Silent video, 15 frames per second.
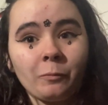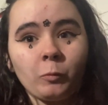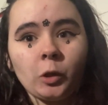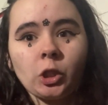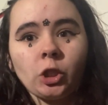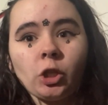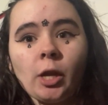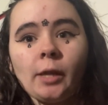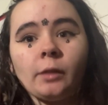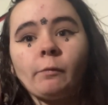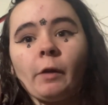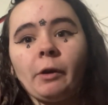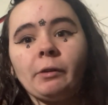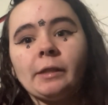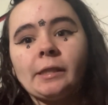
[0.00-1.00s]
which is
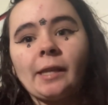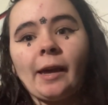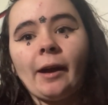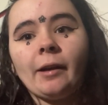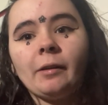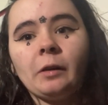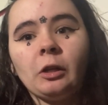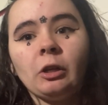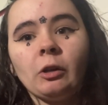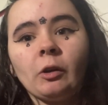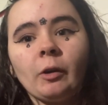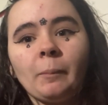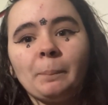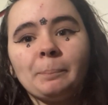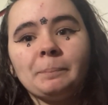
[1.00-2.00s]
very sad, you
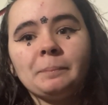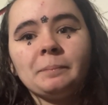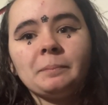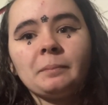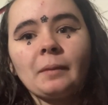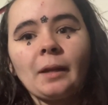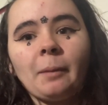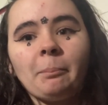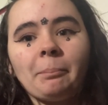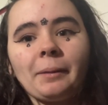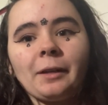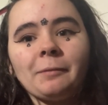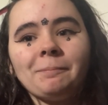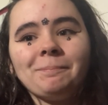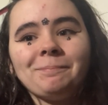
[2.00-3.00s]
know?
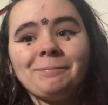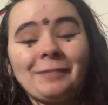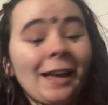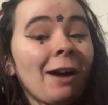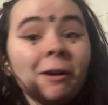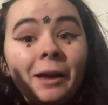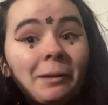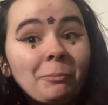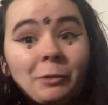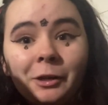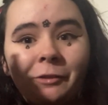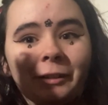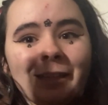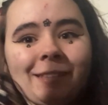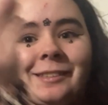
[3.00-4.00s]
But now I'm
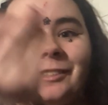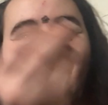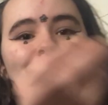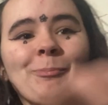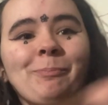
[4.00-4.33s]
wearing it, so